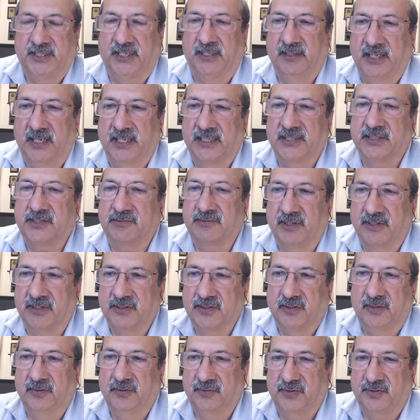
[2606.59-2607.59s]
then yes,
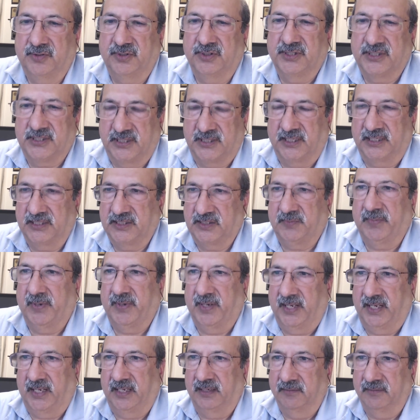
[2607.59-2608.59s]
resolution starts
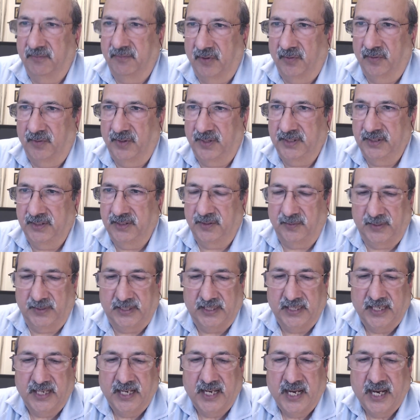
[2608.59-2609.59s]
playing a role into
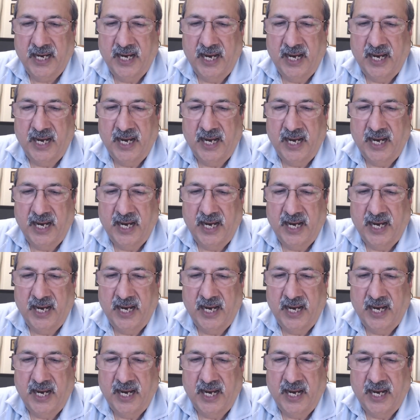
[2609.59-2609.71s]
it.